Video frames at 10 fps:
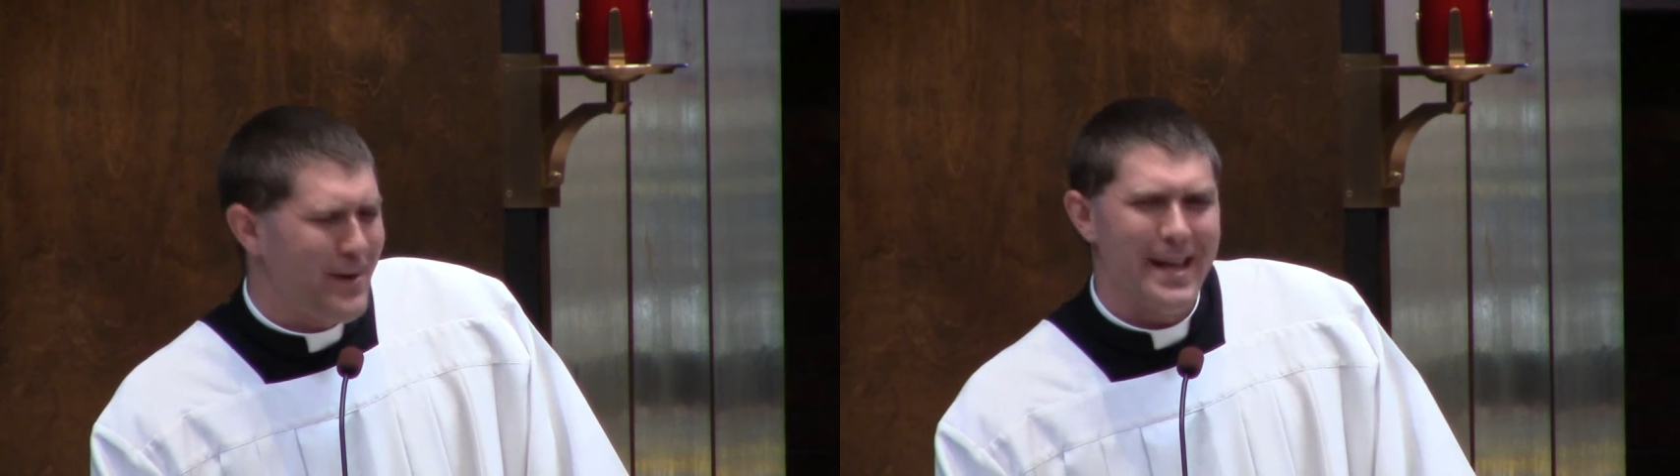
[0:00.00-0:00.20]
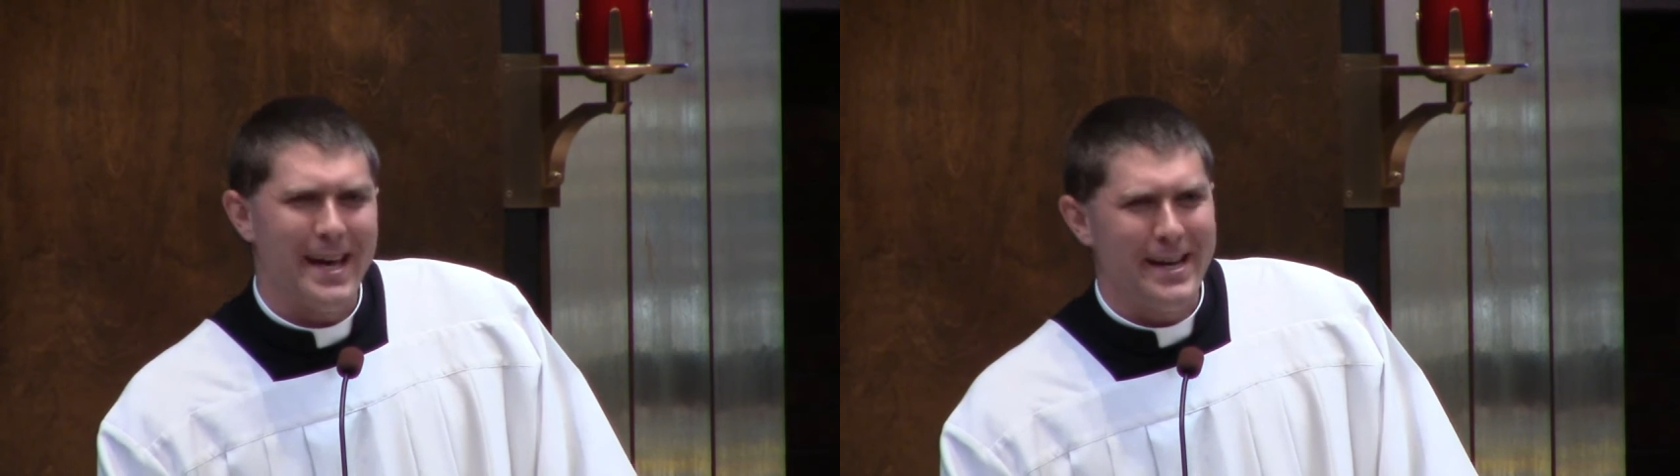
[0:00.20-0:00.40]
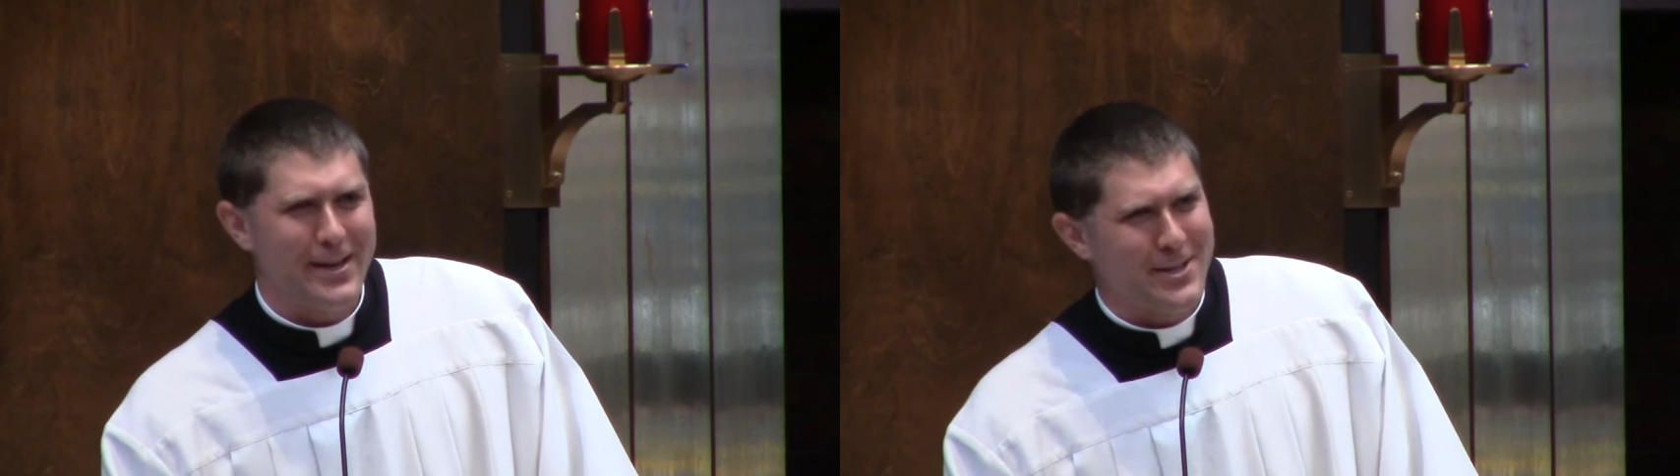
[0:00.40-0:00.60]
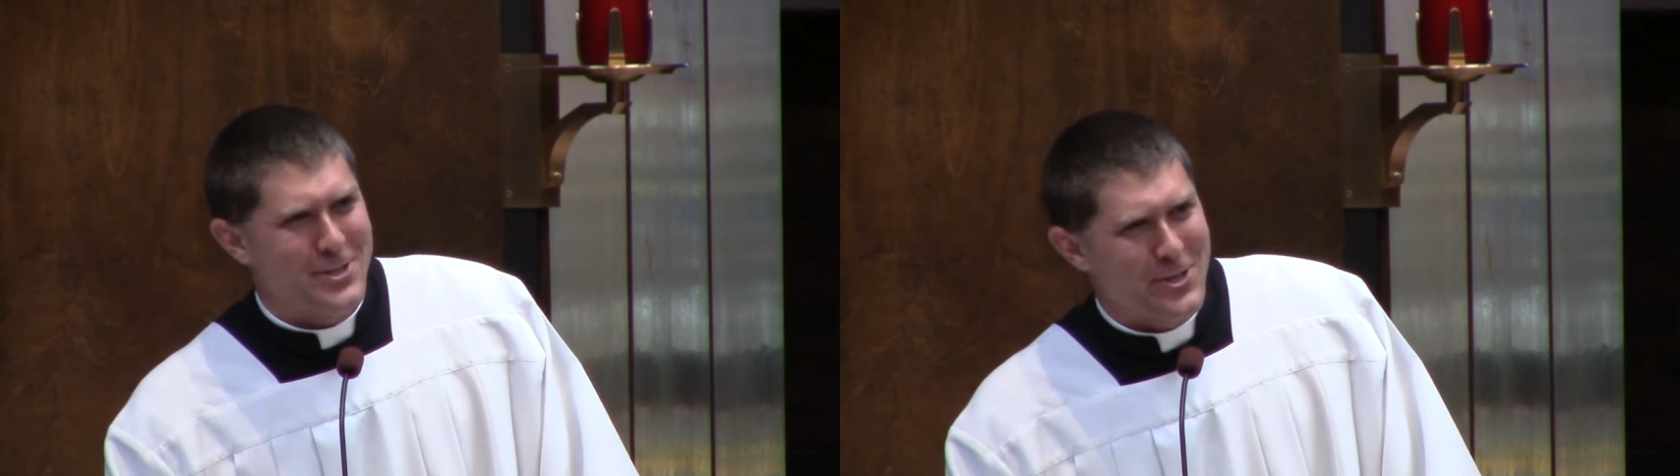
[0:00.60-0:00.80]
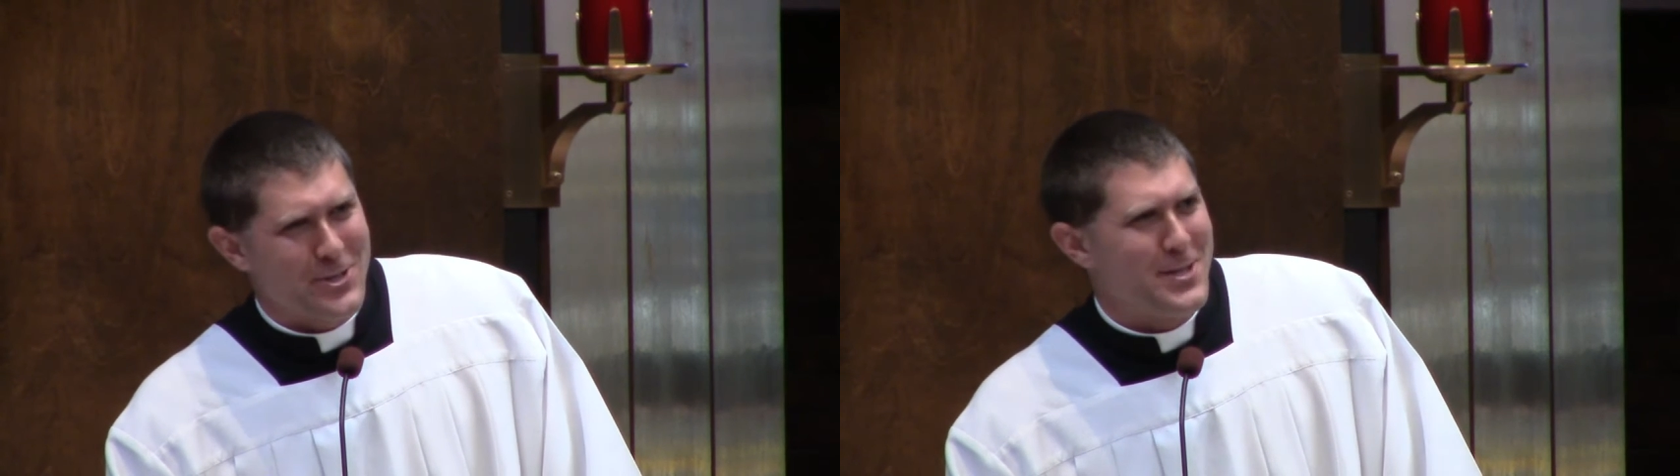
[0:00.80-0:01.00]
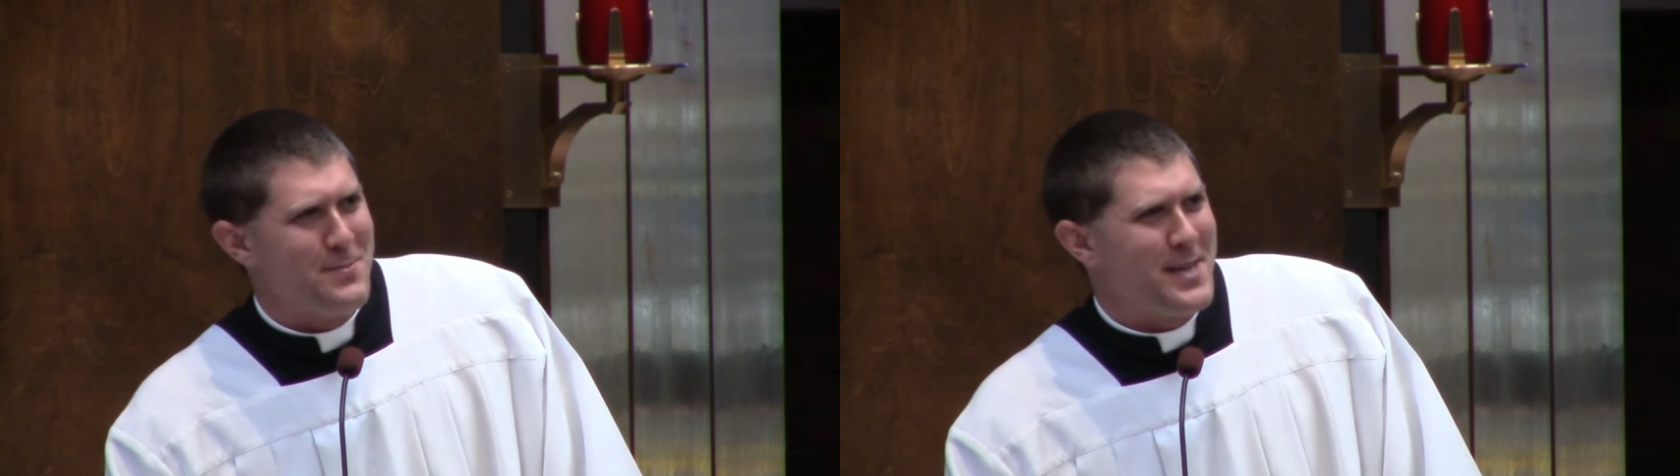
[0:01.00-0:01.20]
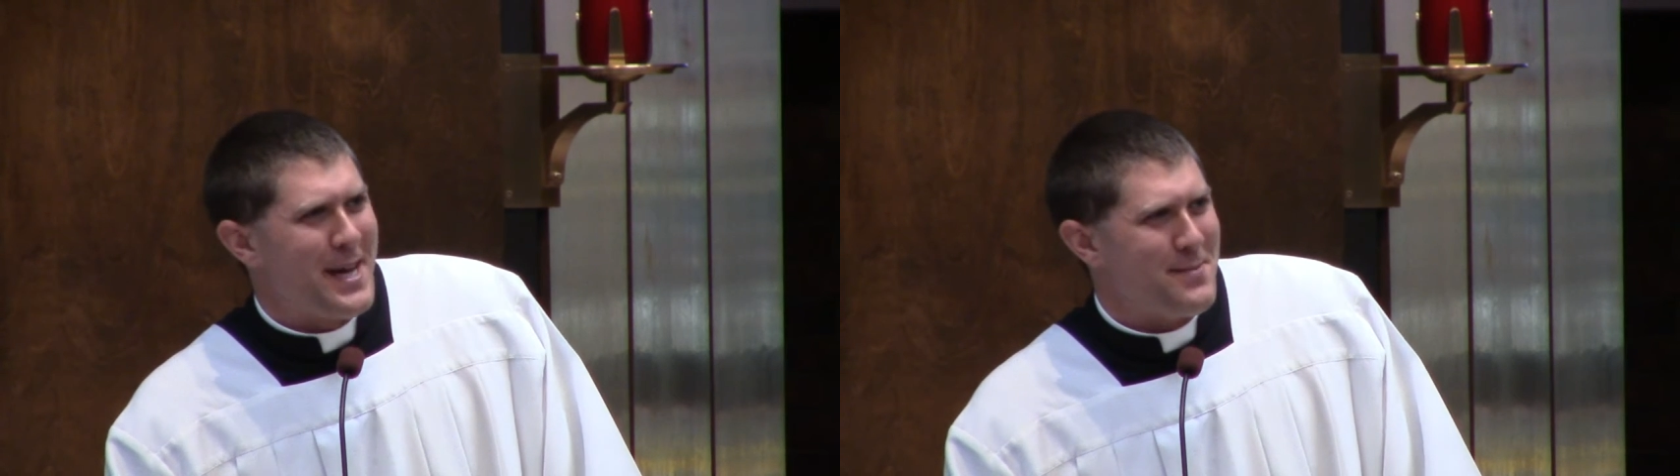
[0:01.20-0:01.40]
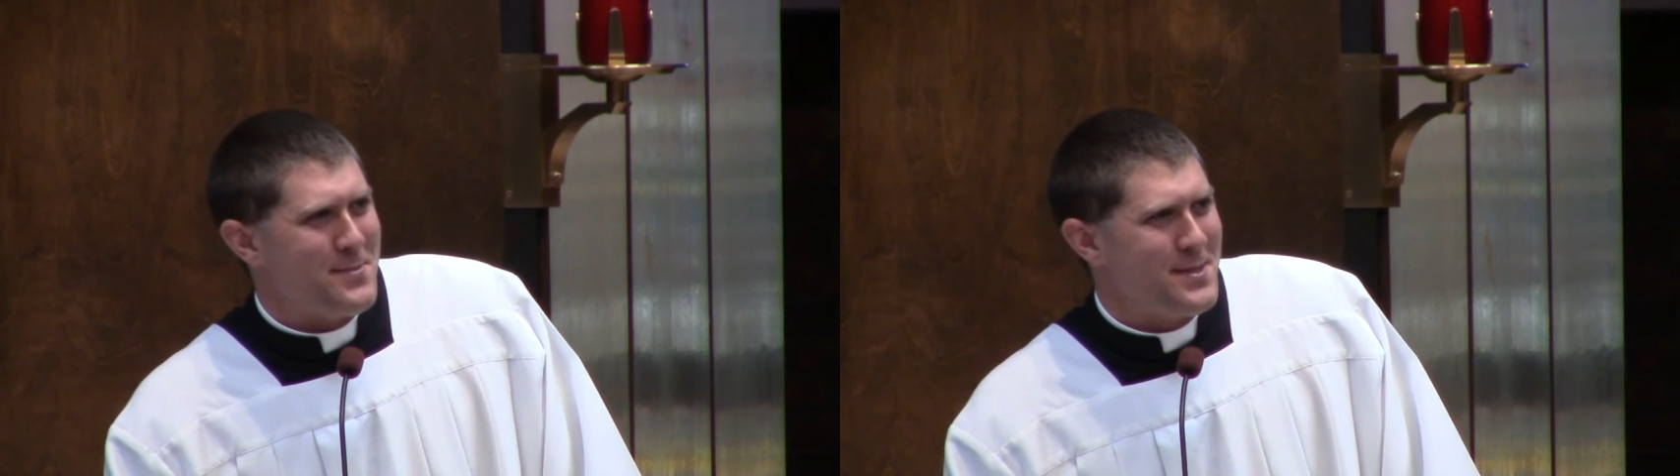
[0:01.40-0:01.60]
Well, I go to church
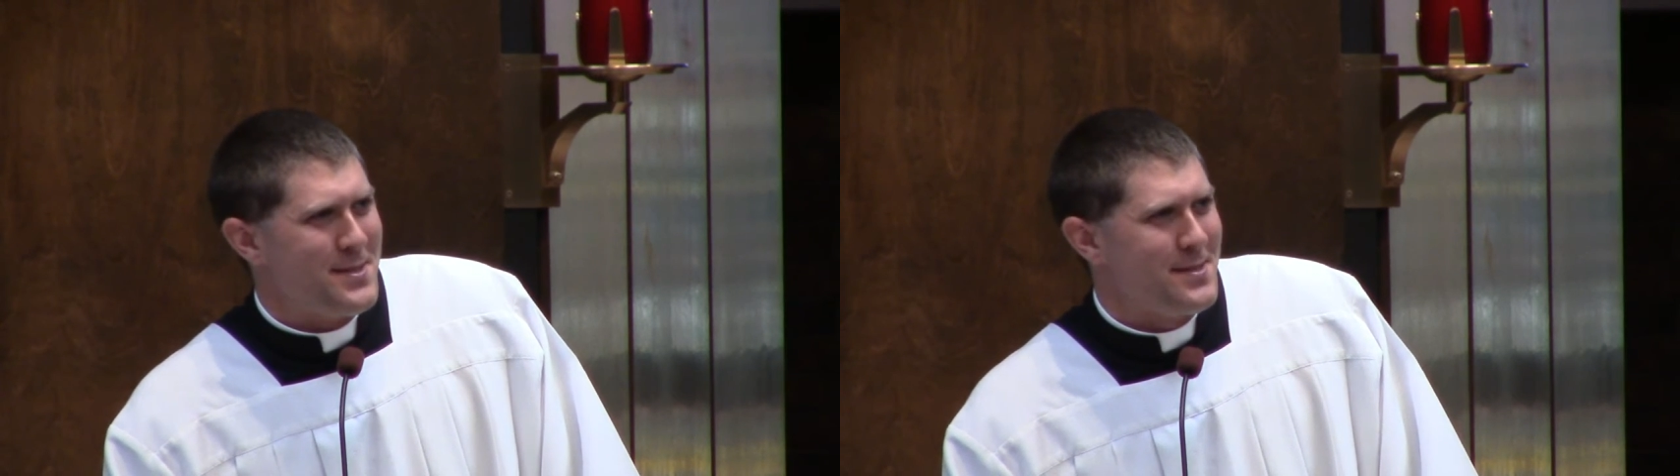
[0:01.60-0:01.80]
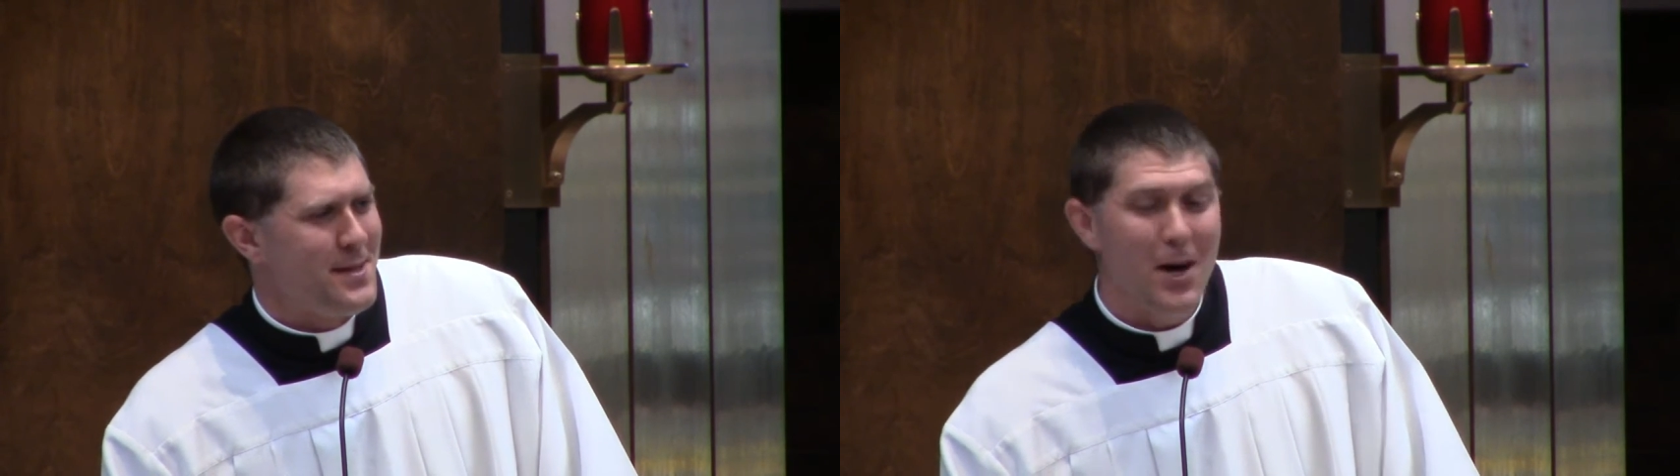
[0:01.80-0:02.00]
sometimes.